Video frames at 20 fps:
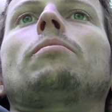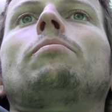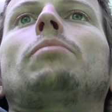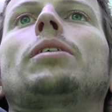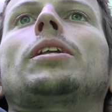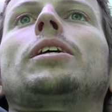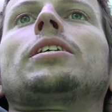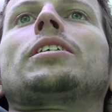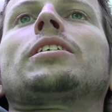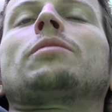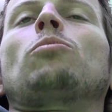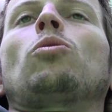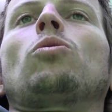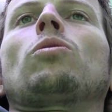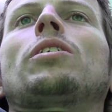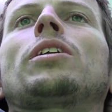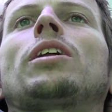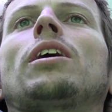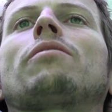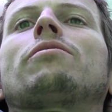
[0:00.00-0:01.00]
But it's
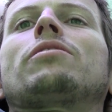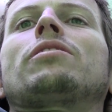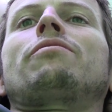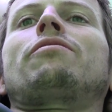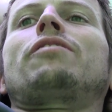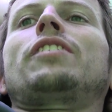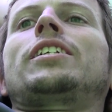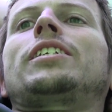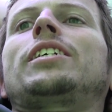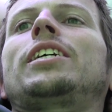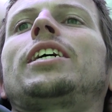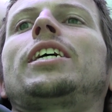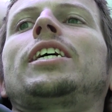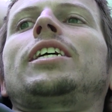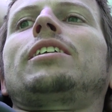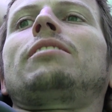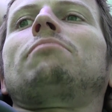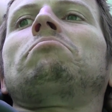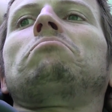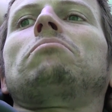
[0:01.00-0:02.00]
small enough to fit
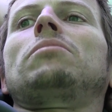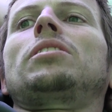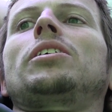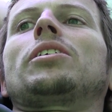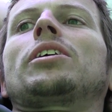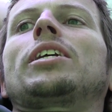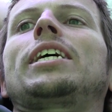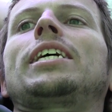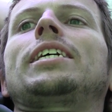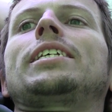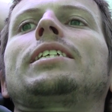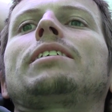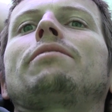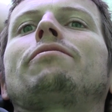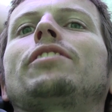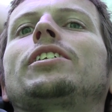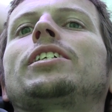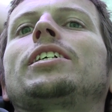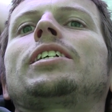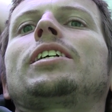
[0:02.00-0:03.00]
in. You could easily
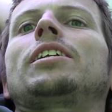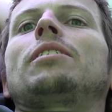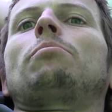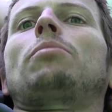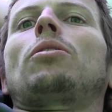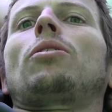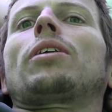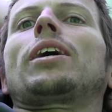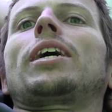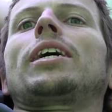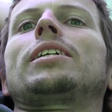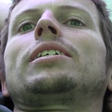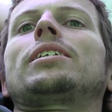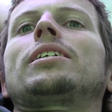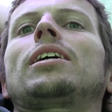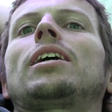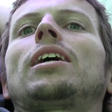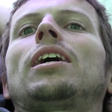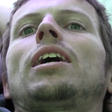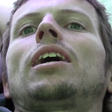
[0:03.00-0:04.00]
fit it in a pocket,
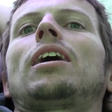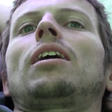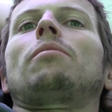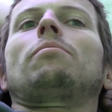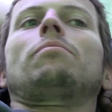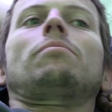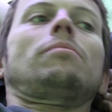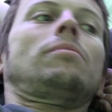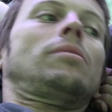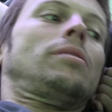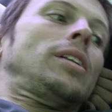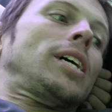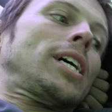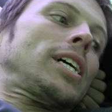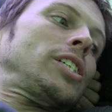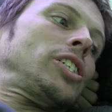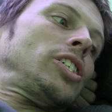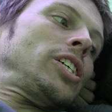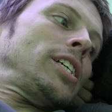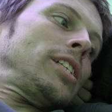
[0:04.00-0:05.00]
like
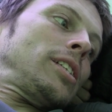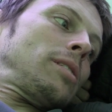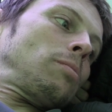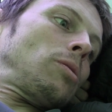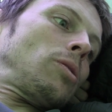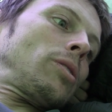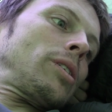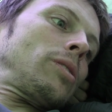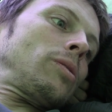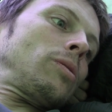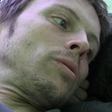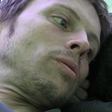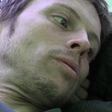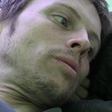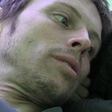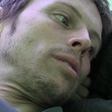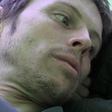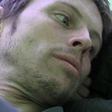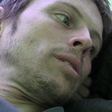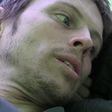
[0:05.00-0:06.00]
a jeans pocket,
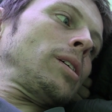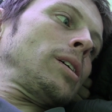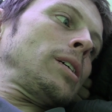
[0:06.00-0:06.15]
or